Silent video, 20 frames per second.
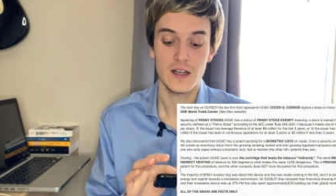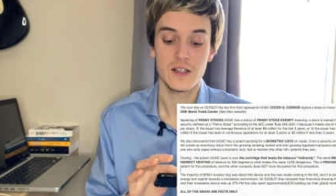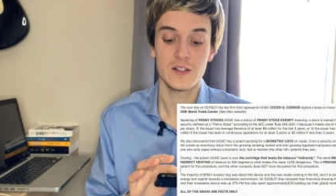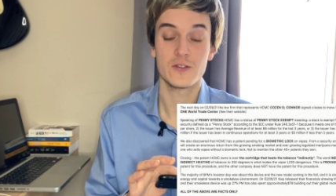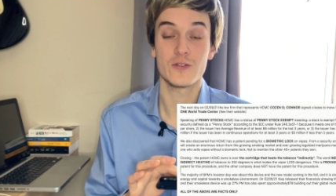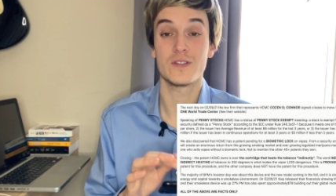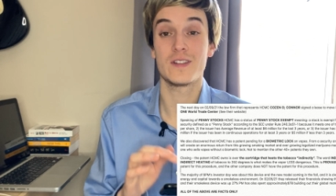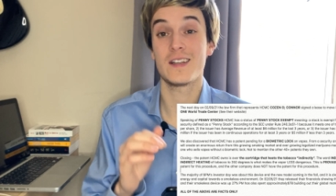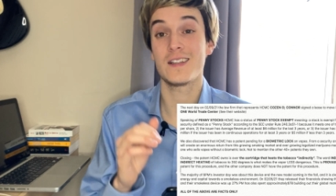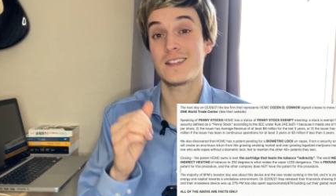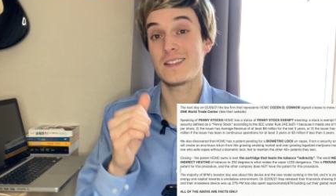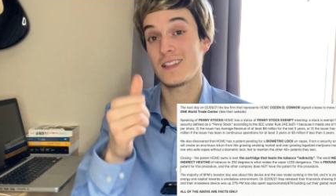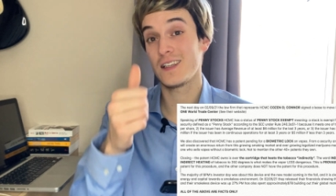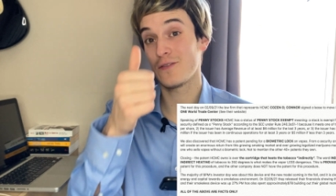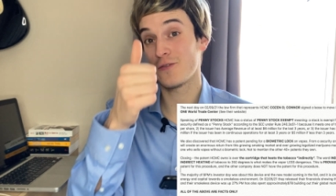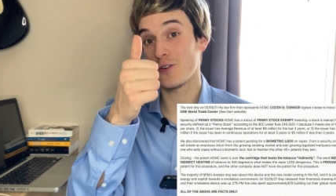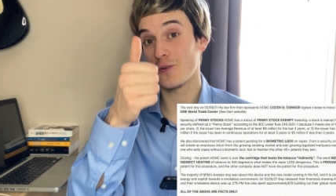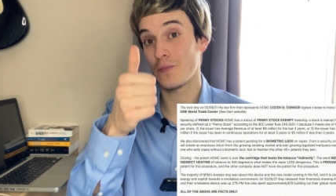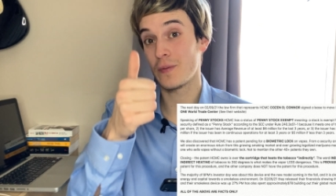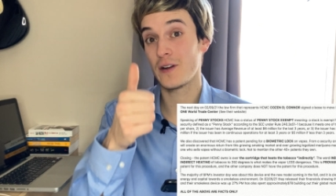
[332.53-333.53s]
So that's
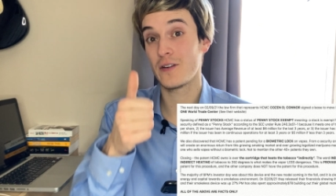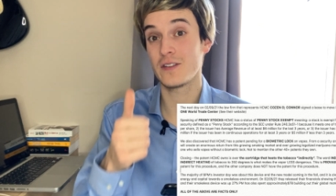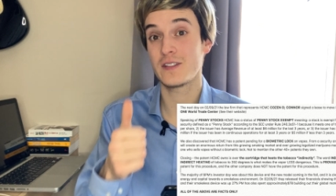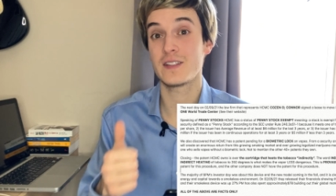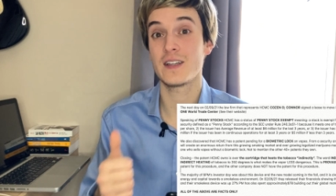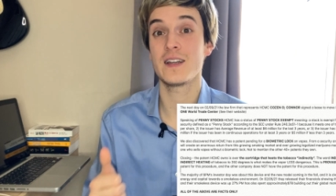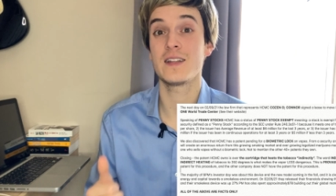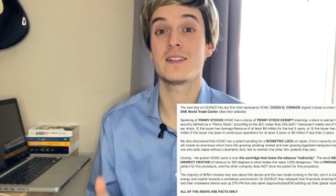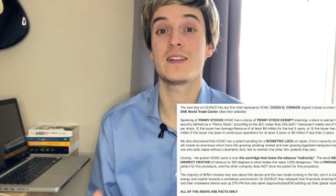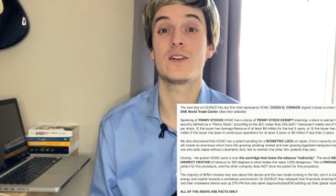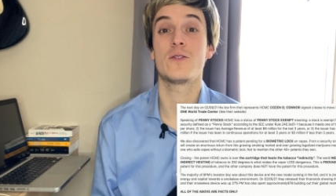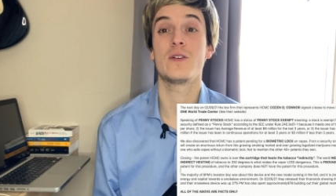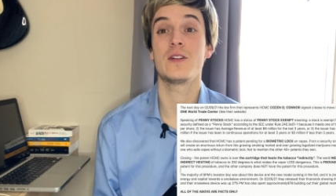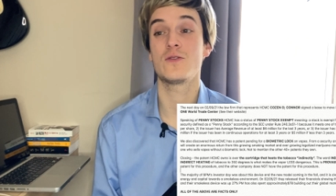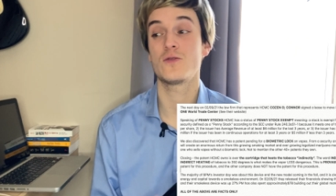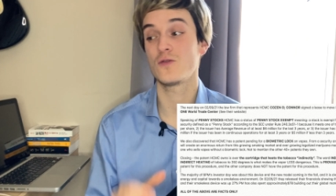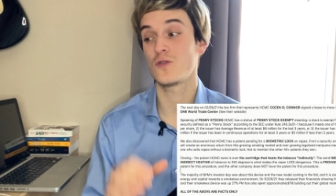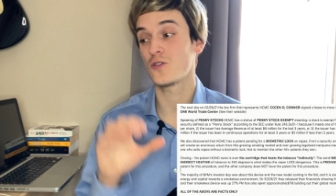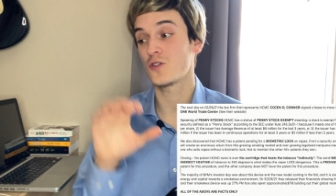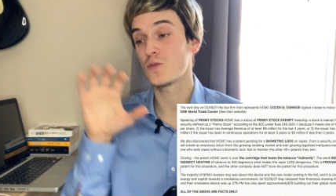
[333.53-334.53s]
even a better sign. They go
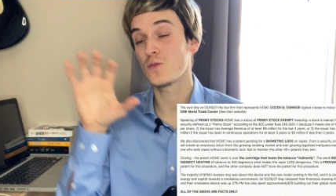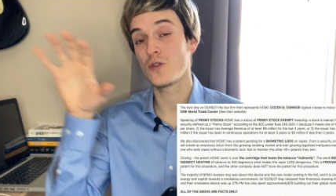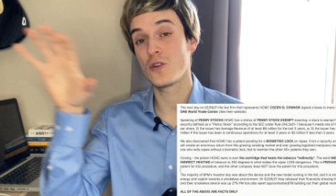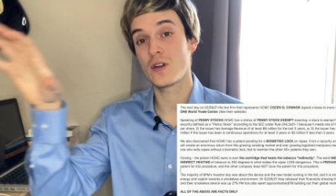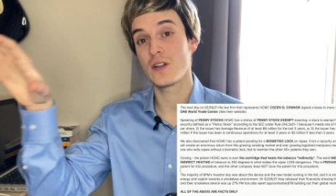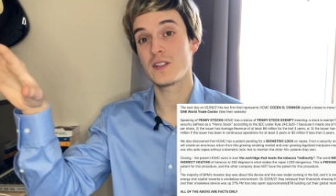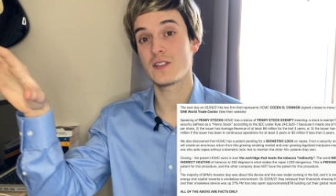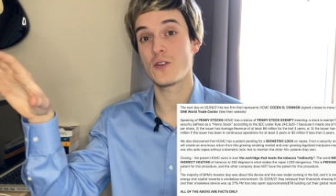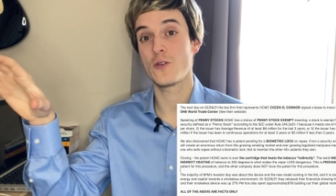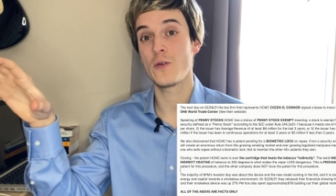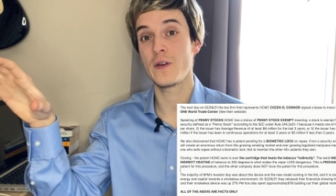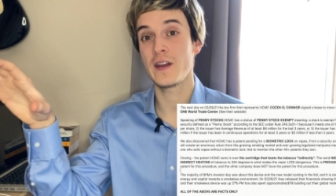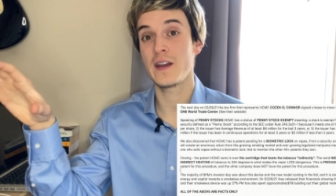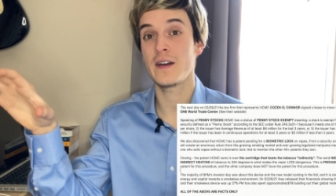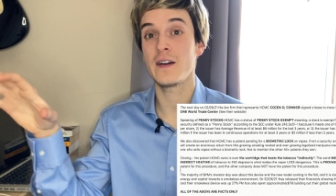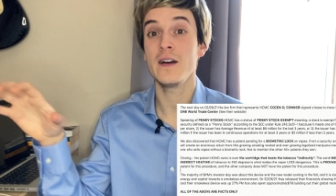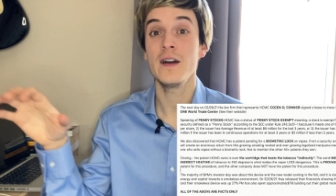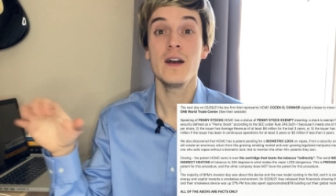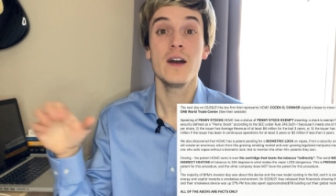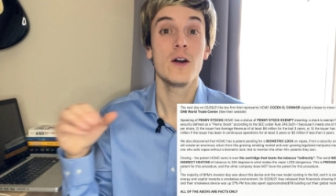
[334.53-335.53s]
into the smokeless
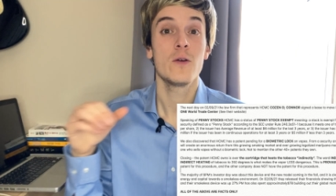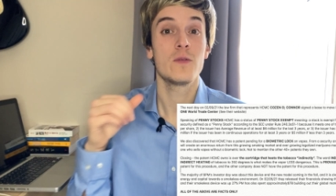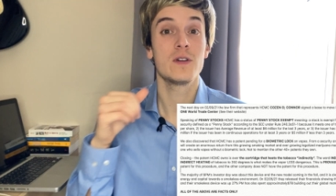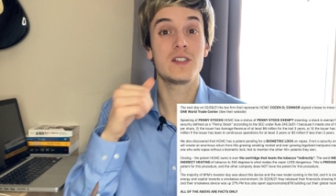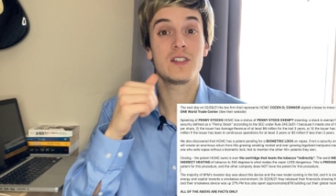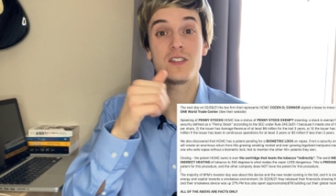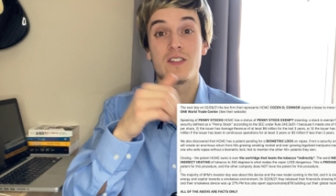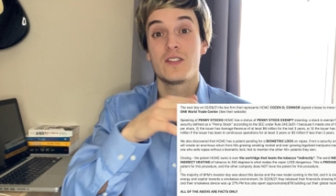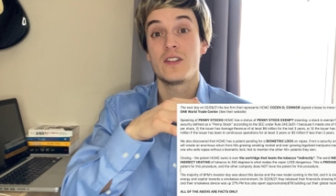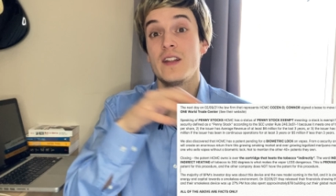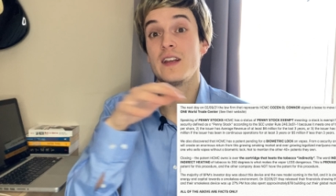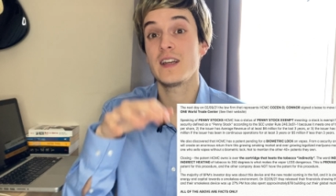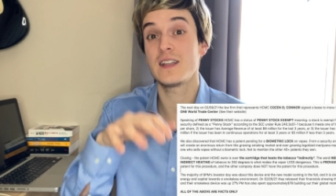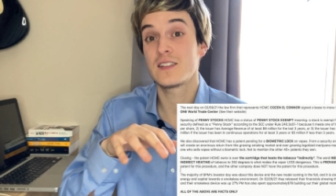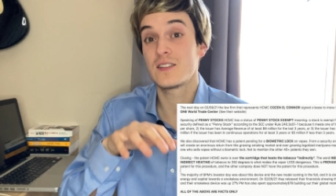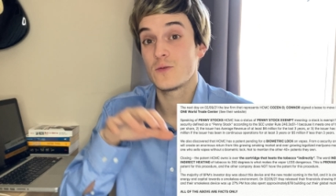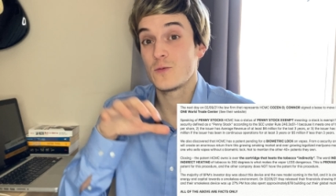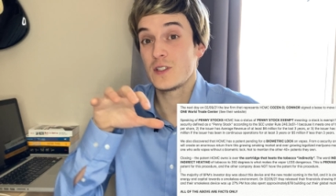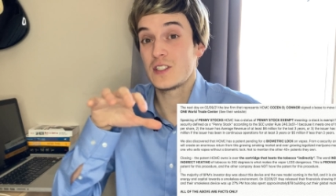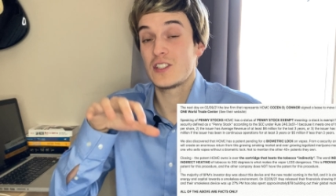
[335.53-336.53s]
area, which is
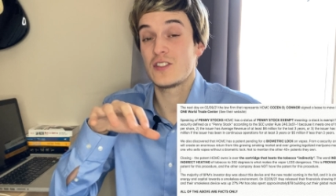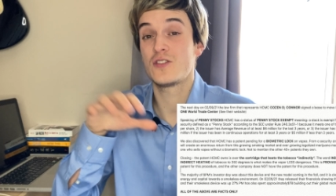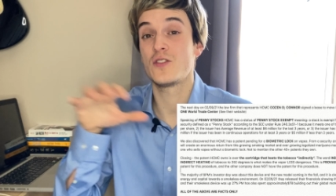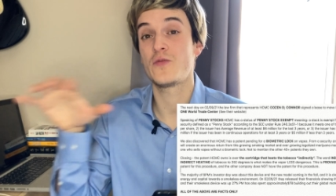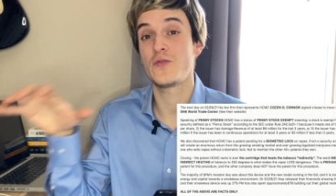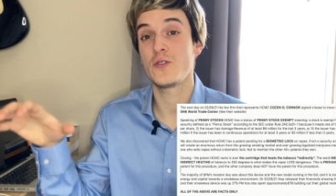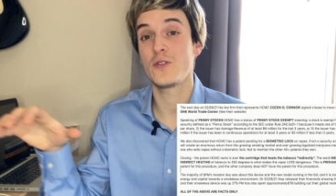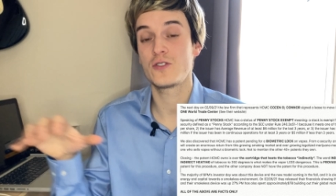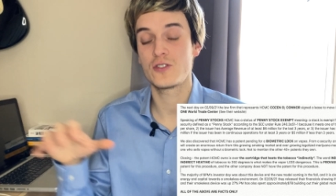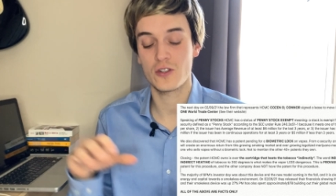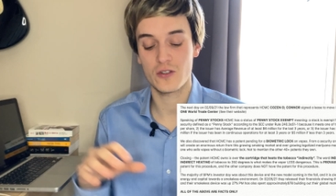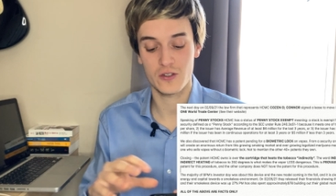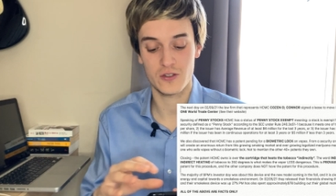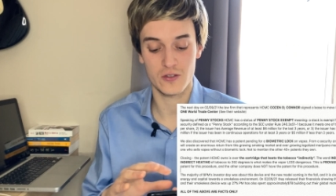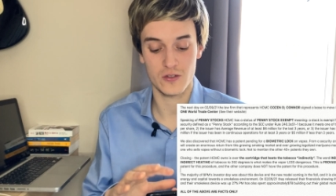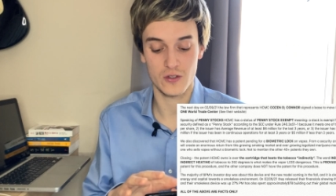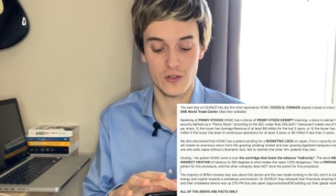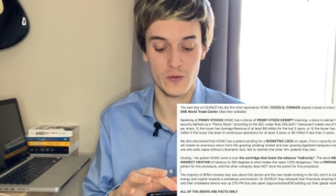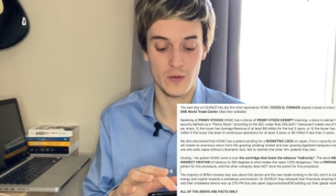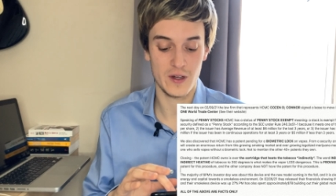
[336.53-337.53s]
the future.
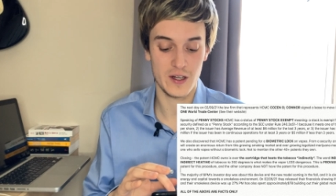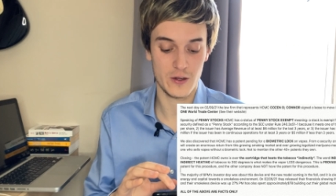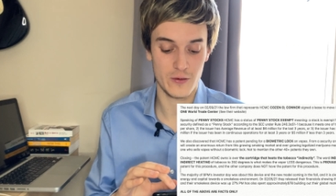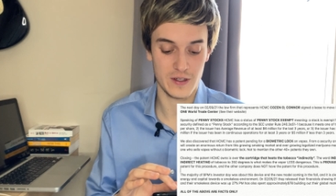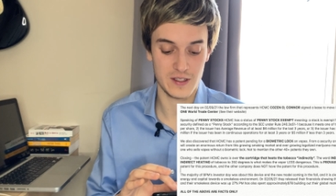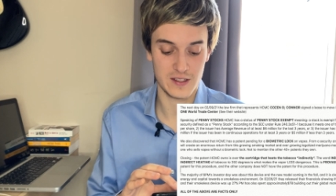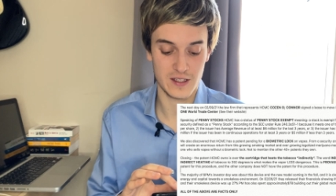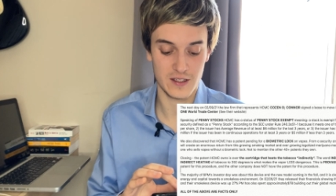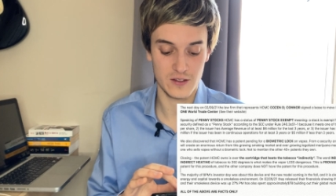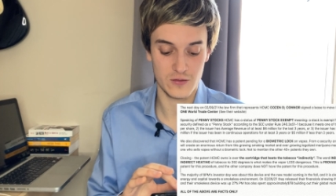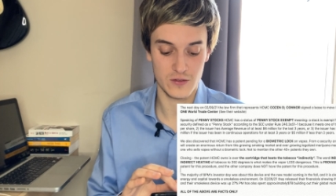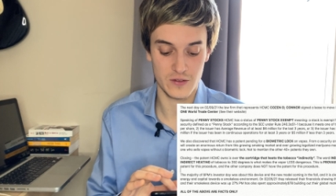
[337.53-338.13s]
So a really great sign to